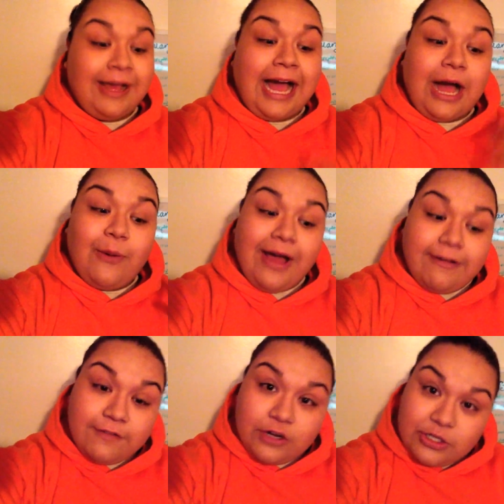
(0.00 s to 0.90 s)

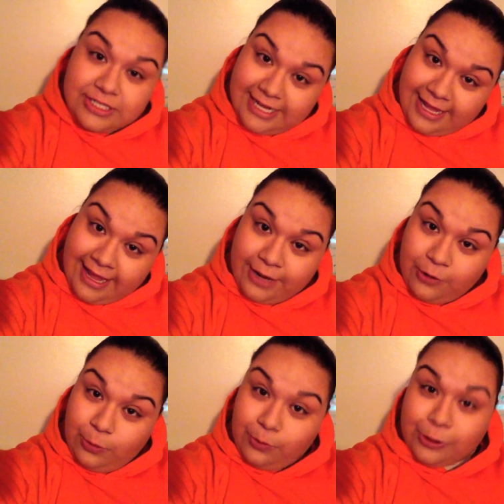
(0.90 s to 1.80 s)
However, today I had
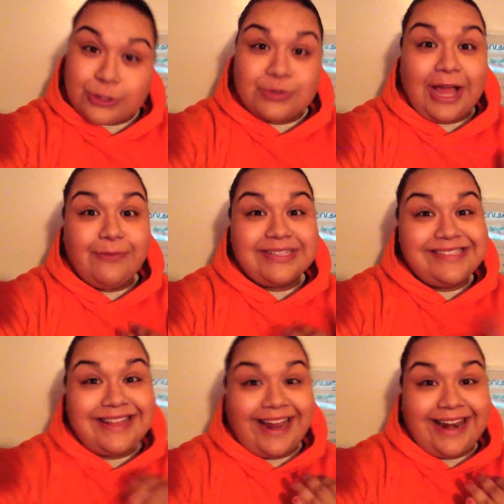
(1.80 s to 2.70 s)
homework, so that was
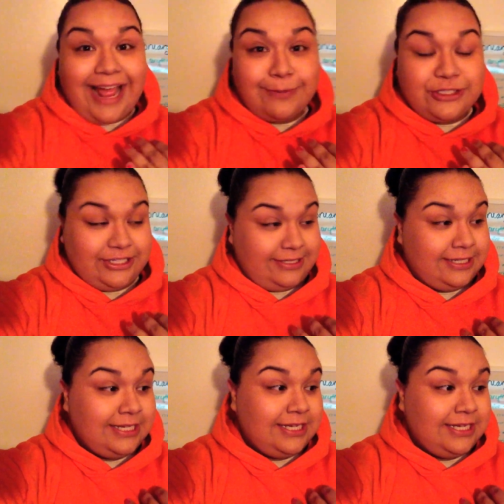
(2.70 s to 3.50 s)
not an option.